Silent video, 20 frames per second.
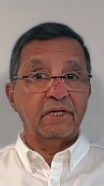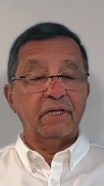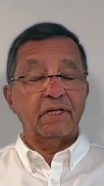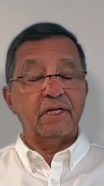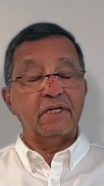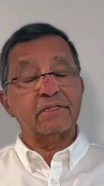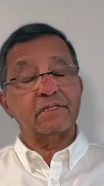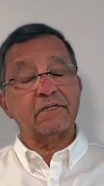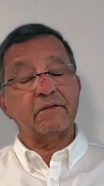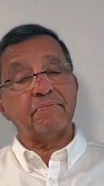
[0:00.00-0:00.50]

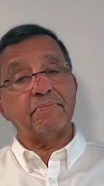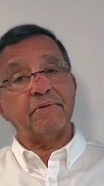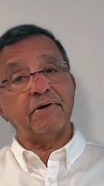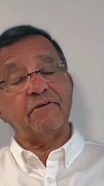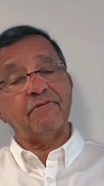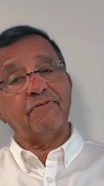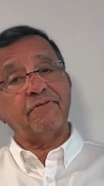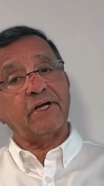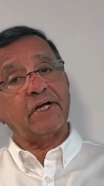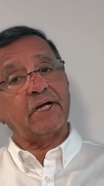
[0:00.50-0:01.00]
is a
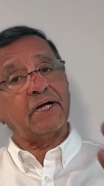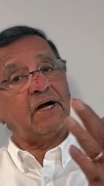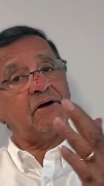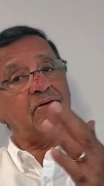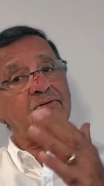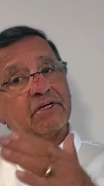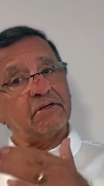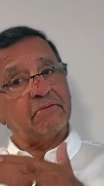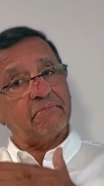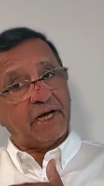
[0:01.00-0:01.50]
perfect
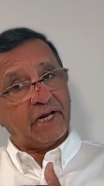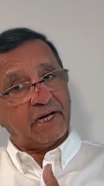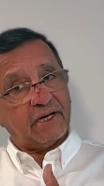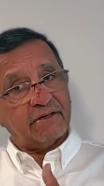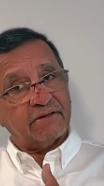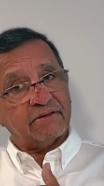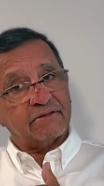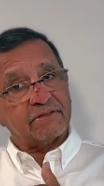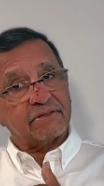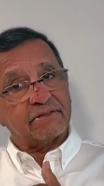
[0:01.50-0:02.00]

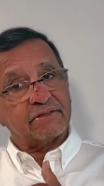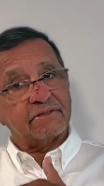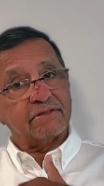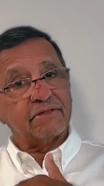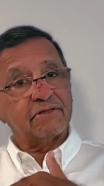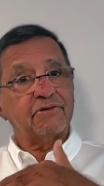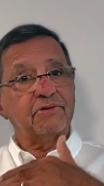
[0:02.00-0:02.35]
counterbalance